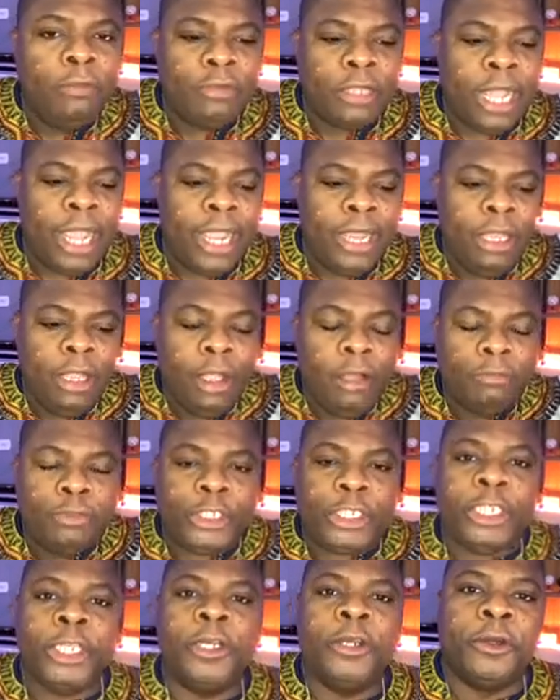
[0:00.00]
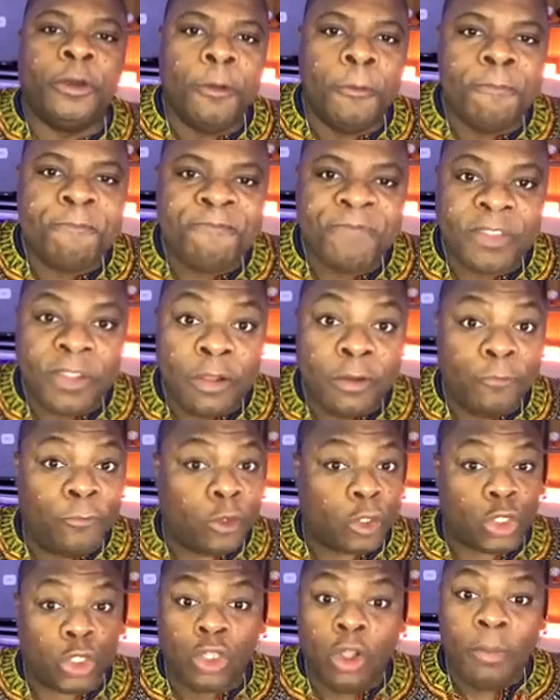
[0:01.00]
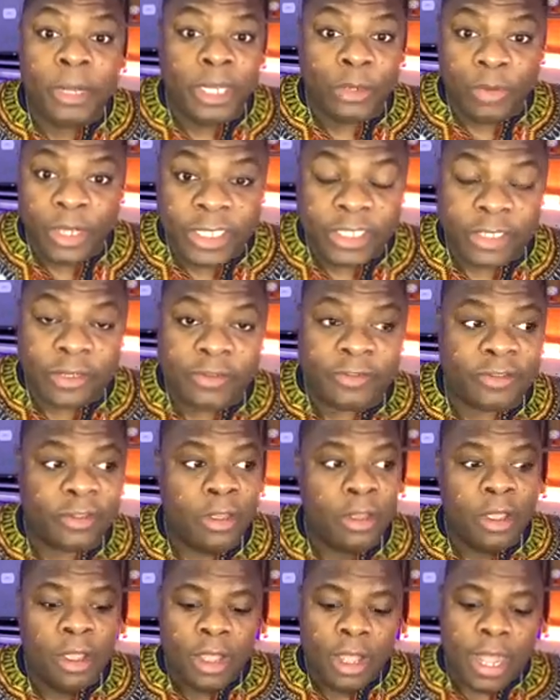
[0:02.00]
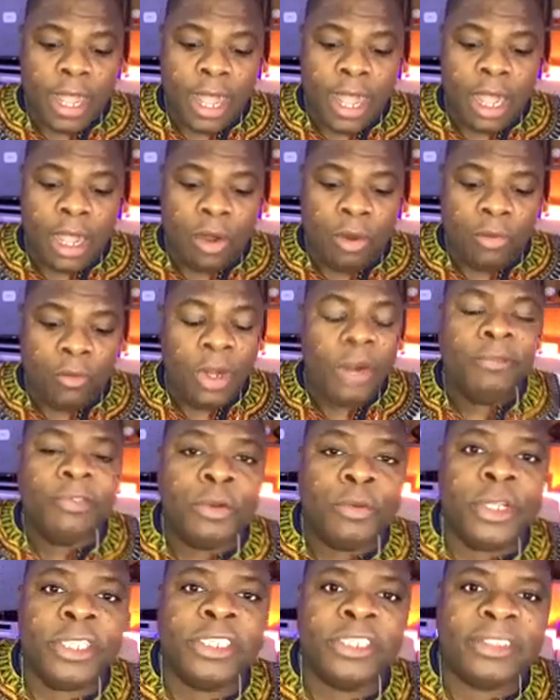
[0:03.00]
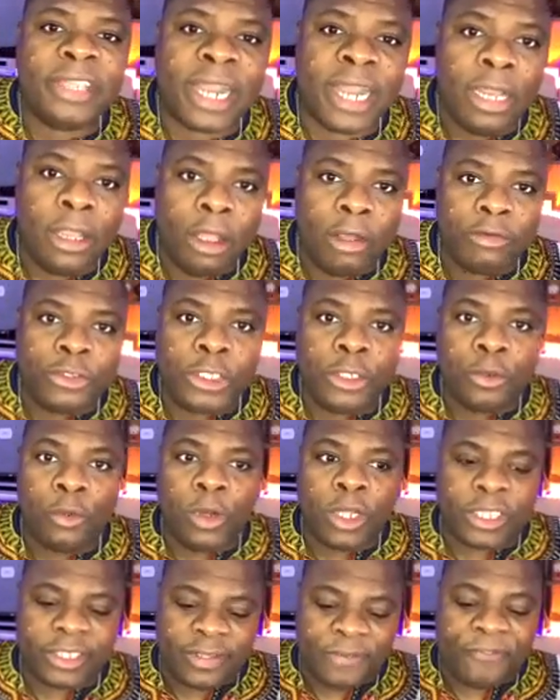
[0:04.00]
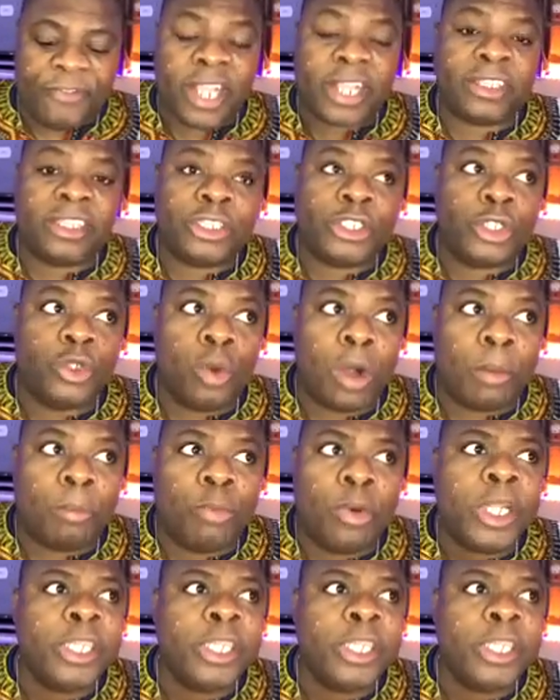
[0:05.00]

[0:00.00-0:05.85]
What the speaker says: loved you for so many reasons. One of the reasons that I loved you was the fact that you are preaching